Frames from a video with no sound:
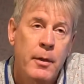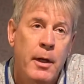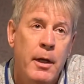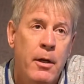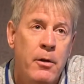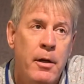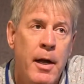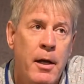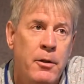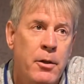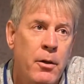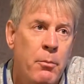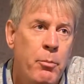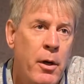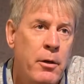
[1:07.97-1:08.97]

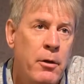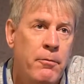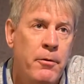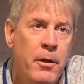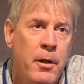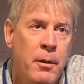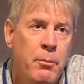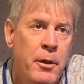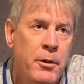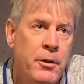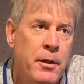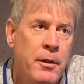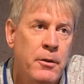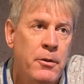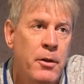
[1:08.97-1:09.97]
international bunker fuel
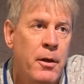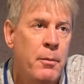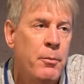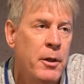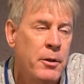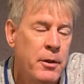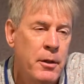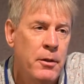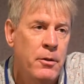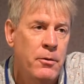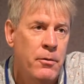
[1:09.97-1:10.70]
emissions are emissions